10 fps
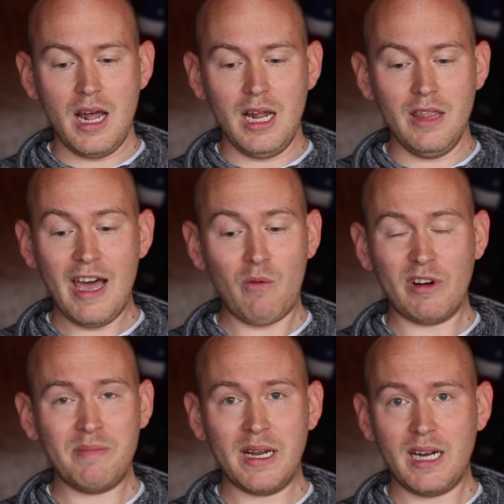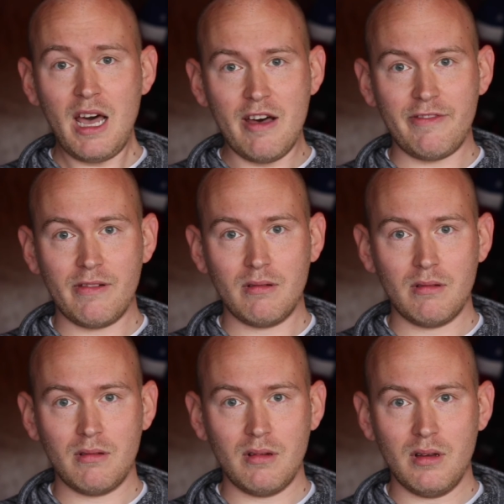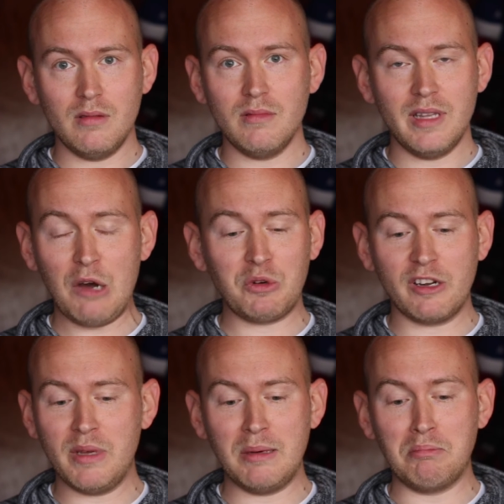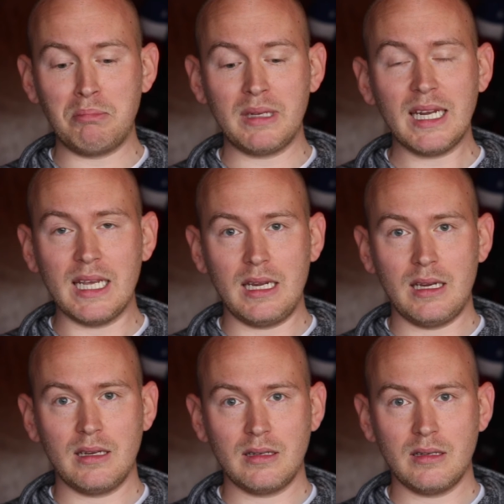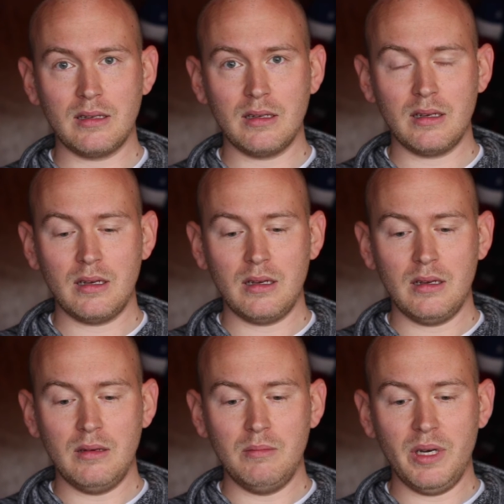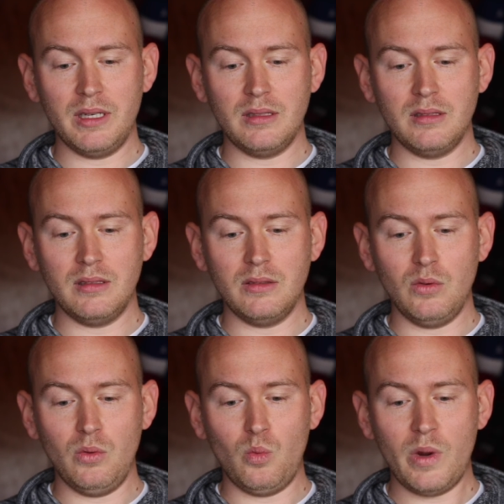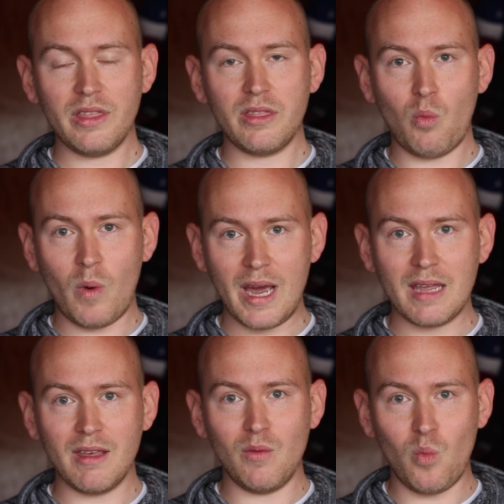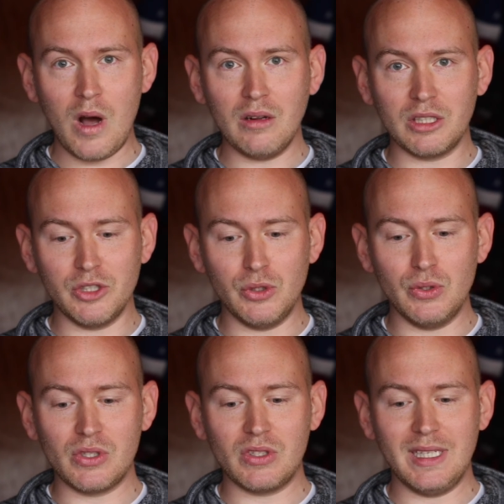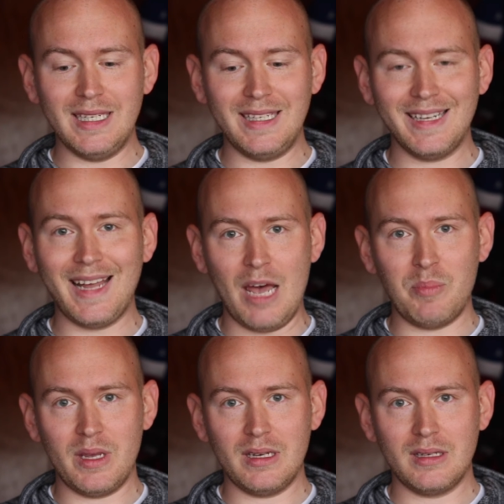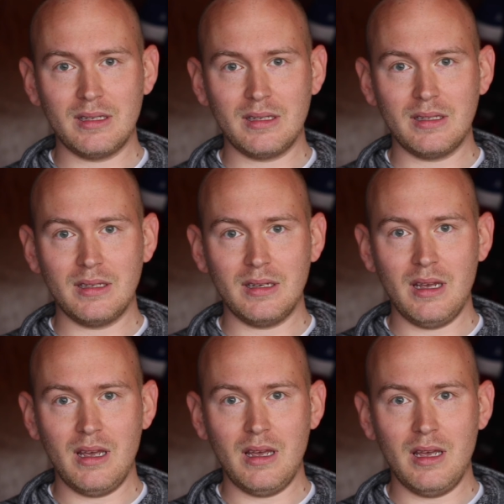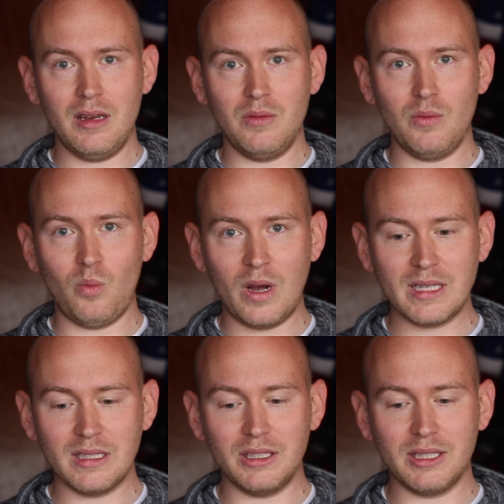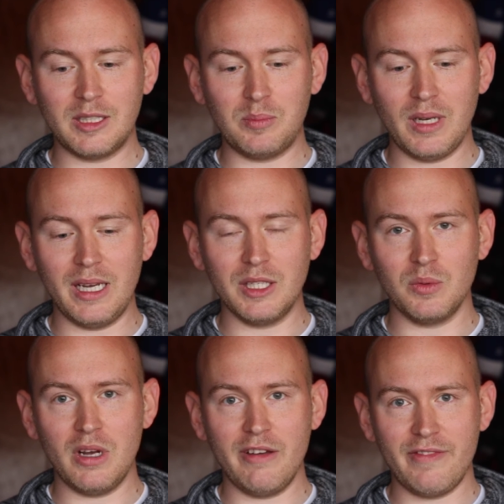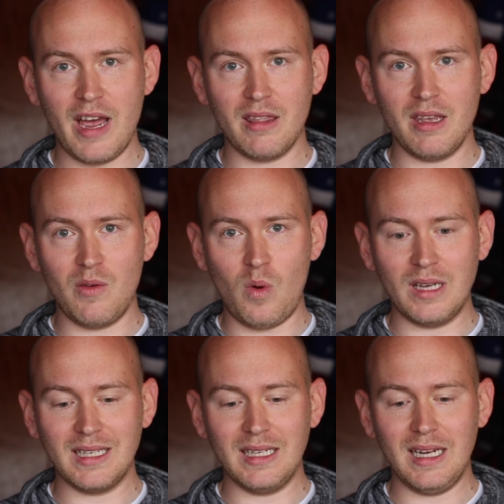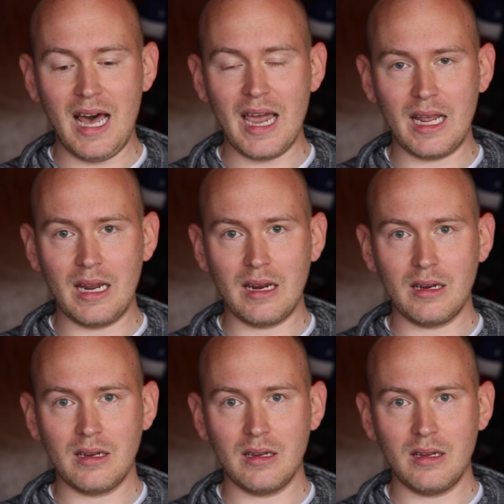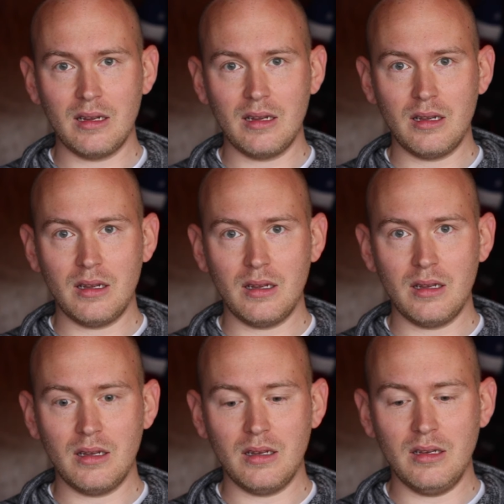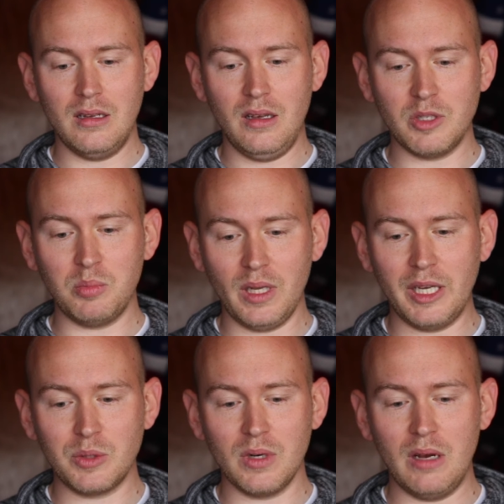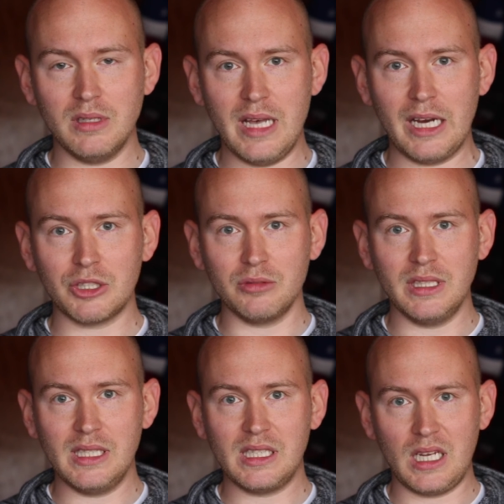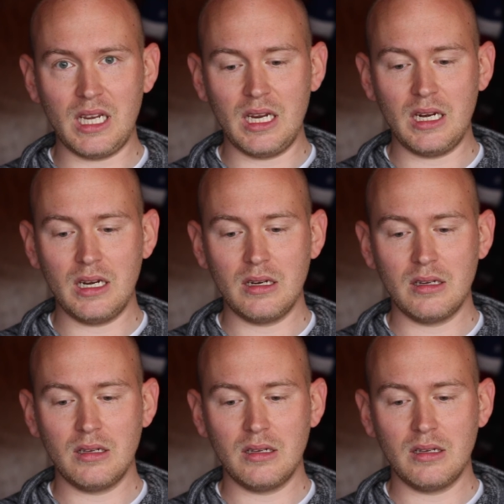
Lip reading: And that would have been enough. And that would have been plenty. But with the way that Wild Goose did happen, it wasn't just a place where I finally wasn't hiding. It was a place where I was actually seen.